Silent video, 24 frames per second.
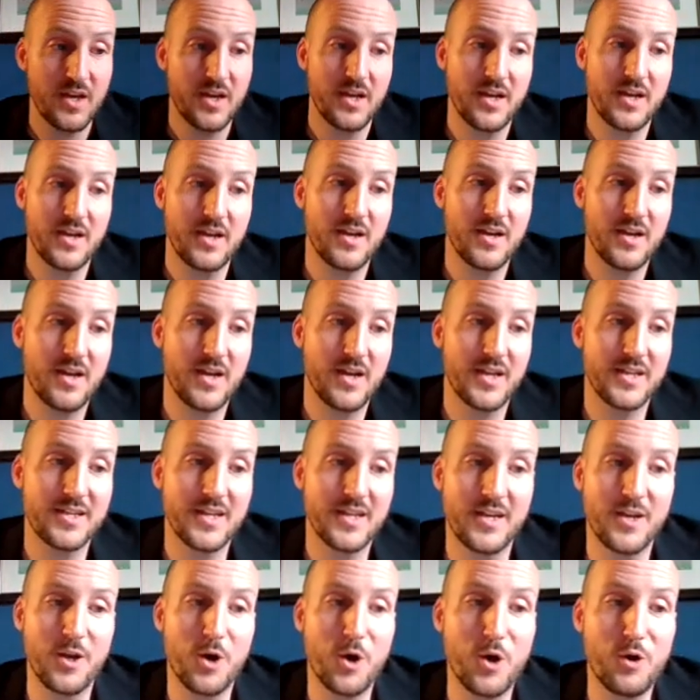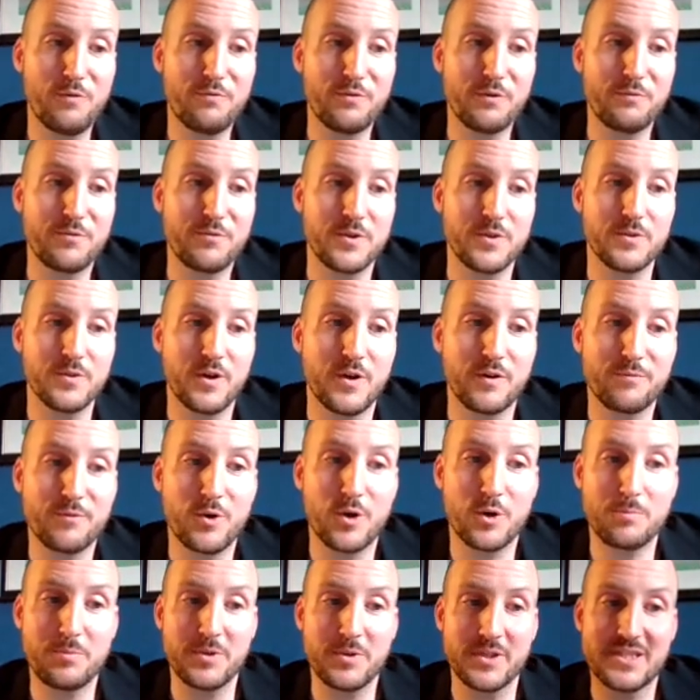And an overview of
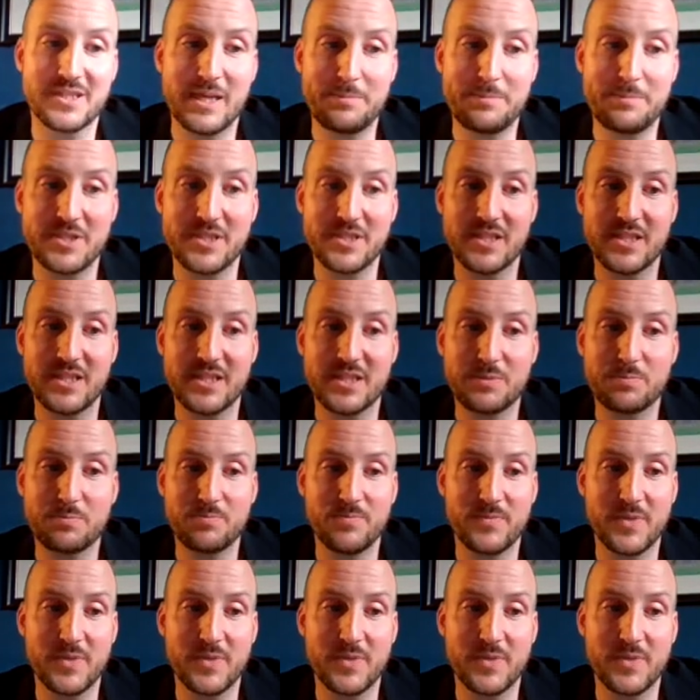corporate subsidies